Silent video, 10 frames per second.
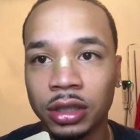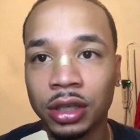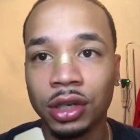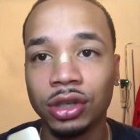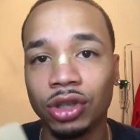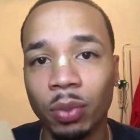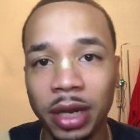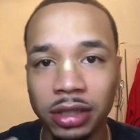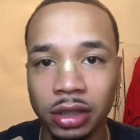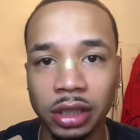So
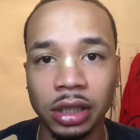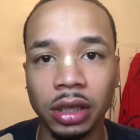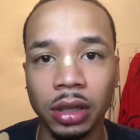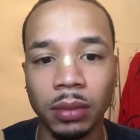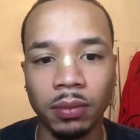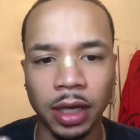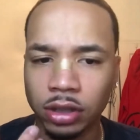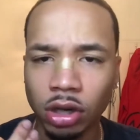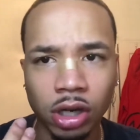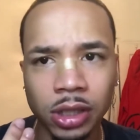basically my
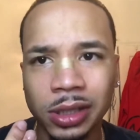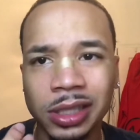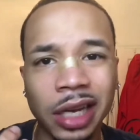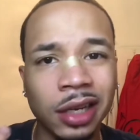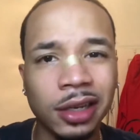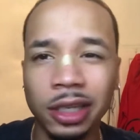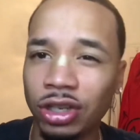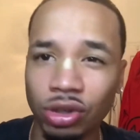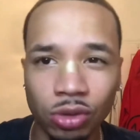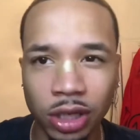scar is technically
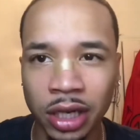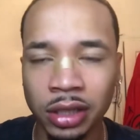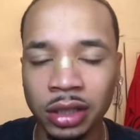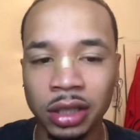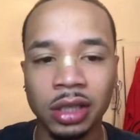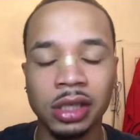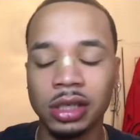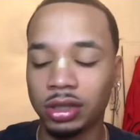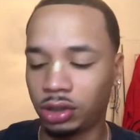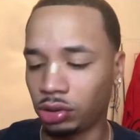new again,
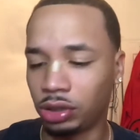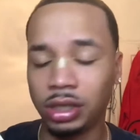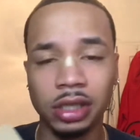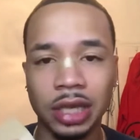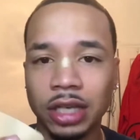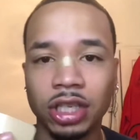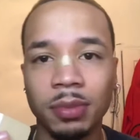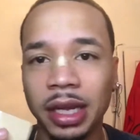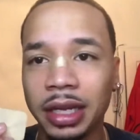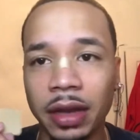so this is actually
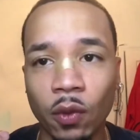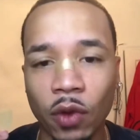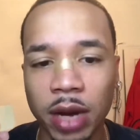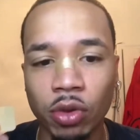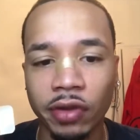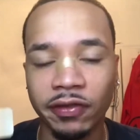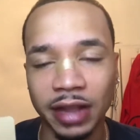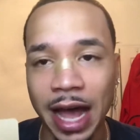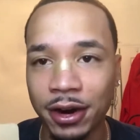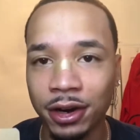making it way more
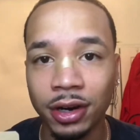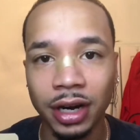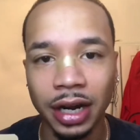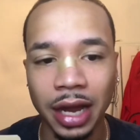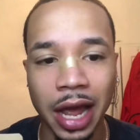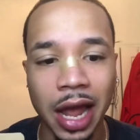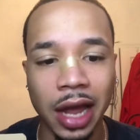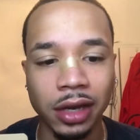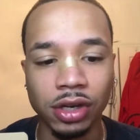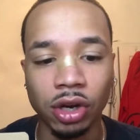flatter
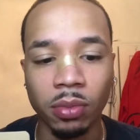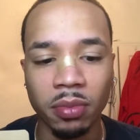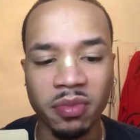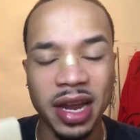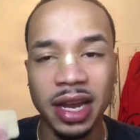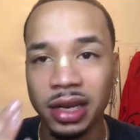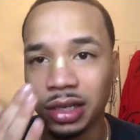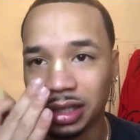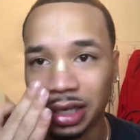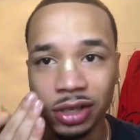and making the
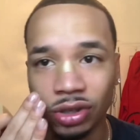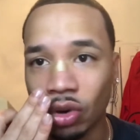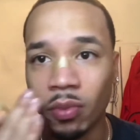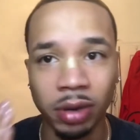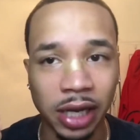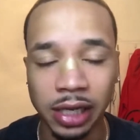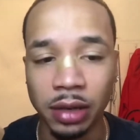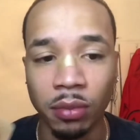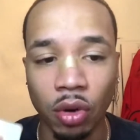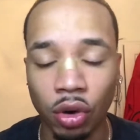skin tone blend in
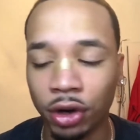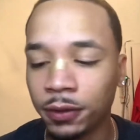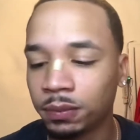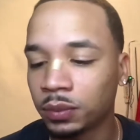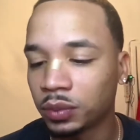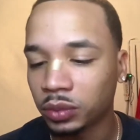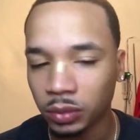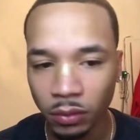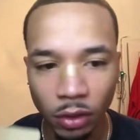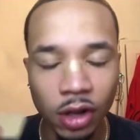more.
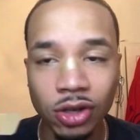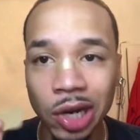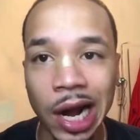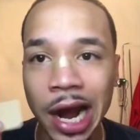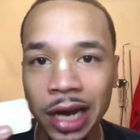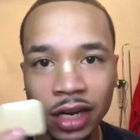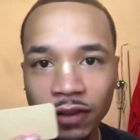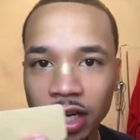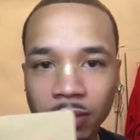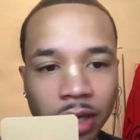So I highly
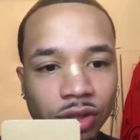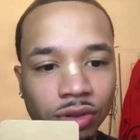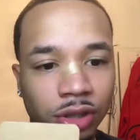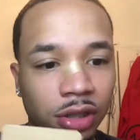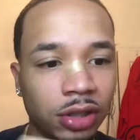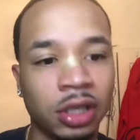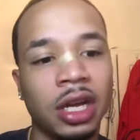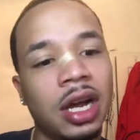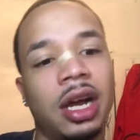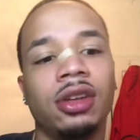recommend using this.
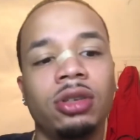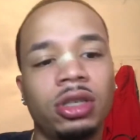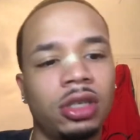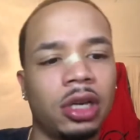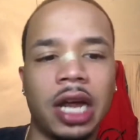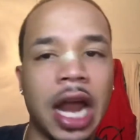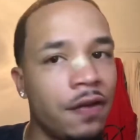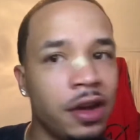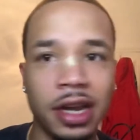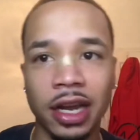I use this
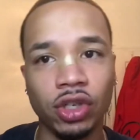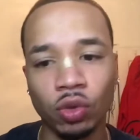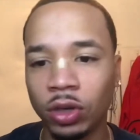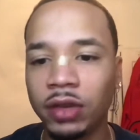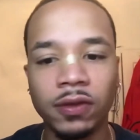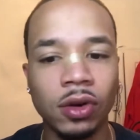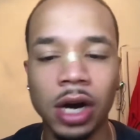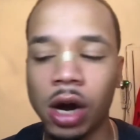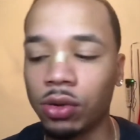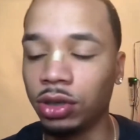every day, 24
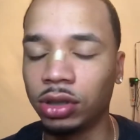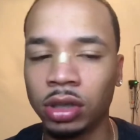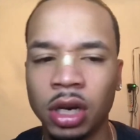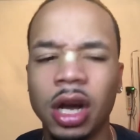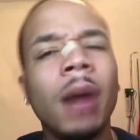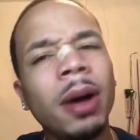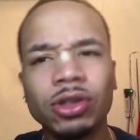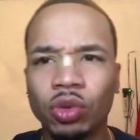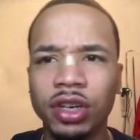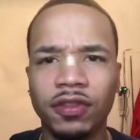hours, about
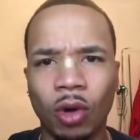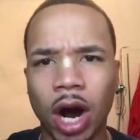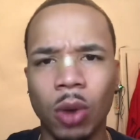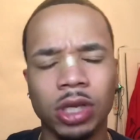24 hours.